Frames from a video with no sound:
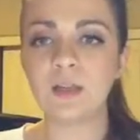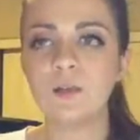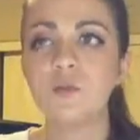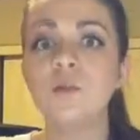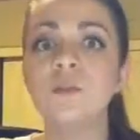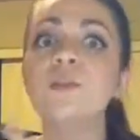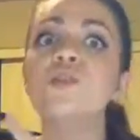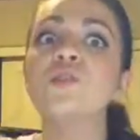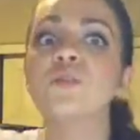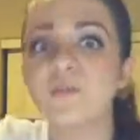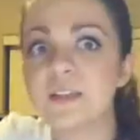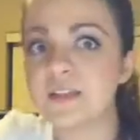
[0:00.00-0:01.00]
There's
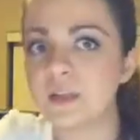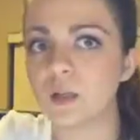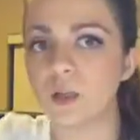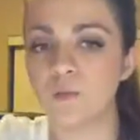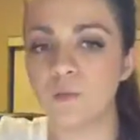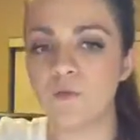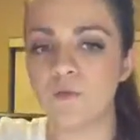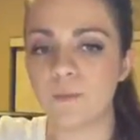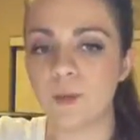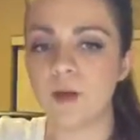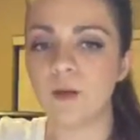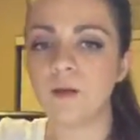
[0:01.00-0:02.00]
no physical
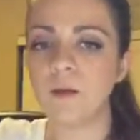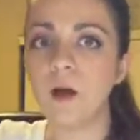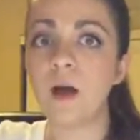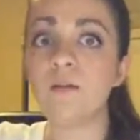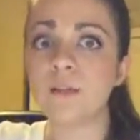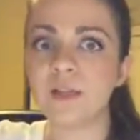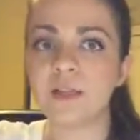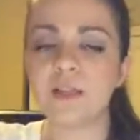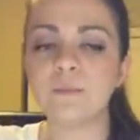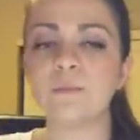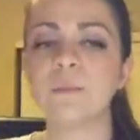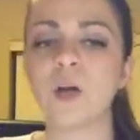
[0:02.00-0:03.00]
movement of a
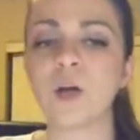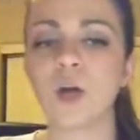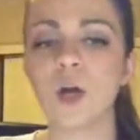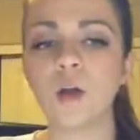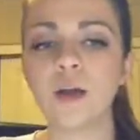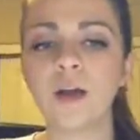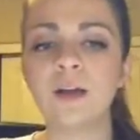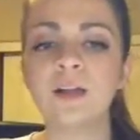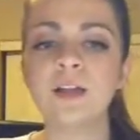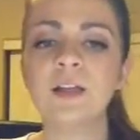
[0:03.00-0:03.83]
limb occurring.